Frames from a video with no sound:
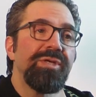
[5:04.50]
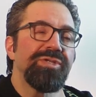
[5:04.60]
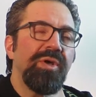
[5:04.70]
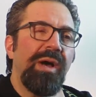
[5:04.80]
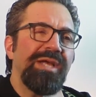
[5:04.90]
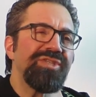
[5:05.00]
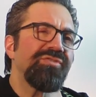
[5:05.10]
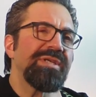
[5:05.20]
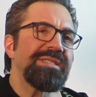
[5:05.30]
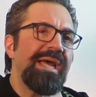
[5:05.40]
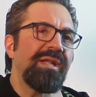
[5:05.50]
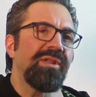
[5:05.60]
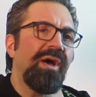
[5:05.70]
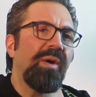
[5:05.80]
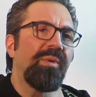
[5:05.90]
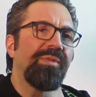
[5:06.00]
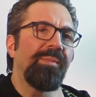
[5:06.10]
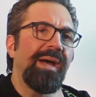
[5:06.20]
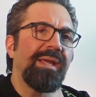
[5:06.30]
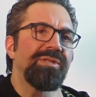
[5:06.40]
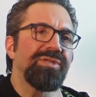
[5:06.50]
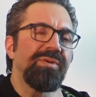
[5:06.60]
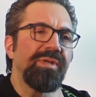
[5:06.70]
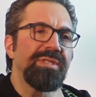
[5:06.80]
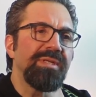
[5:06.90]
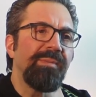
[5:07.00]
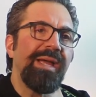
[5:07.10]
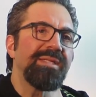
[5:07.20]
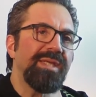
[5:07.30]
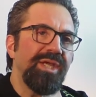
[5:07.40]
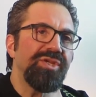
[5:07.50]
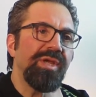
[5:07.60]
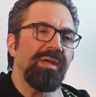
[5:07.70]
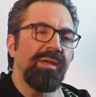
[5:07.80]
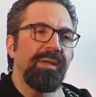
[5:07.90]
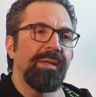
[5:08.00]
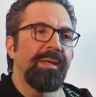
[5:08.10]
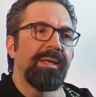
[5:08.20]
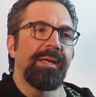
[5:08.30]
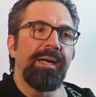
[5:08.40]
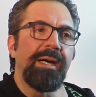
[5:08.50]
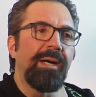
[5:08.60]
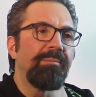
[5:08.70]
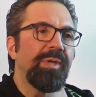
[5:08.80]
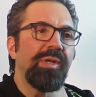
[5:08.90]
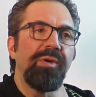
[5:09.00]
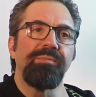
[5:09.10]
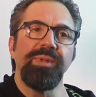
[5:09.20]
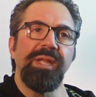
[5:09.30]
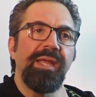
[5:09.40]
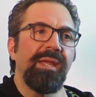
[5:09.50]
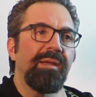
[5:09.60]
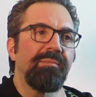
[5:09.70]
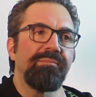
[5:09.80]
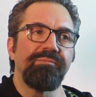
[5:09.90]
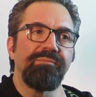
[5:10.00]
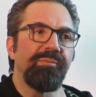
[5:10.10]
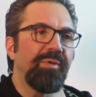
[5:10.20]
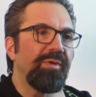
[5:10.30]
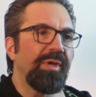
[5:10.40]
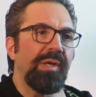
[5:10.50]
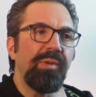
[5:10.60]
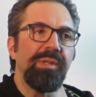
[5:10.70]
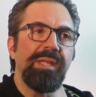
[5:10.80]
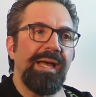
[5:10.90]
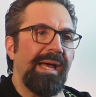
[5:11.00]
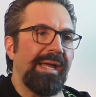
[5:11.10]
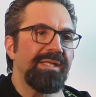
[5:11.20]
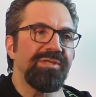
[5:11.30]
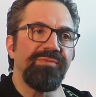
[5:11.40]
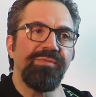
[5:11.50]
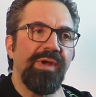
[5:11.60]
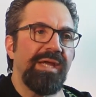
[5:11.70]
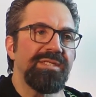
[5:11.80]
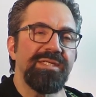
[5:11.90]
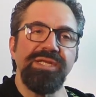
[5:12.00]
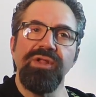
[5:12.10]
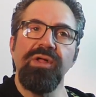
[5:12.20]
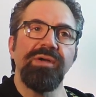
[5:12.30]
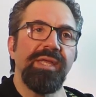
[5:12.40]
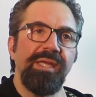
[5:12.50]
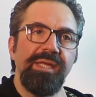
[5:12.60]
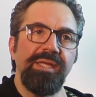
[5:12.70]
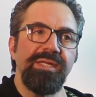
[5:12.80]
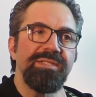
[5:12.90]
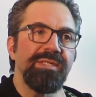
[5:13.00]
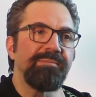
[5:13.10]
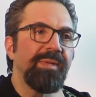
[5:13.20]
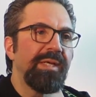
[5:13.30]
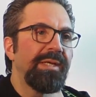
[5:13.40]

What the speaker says: So I stress that a lot with my students in my teaching, you know, playing, you know, lines and phrases in all keys, and,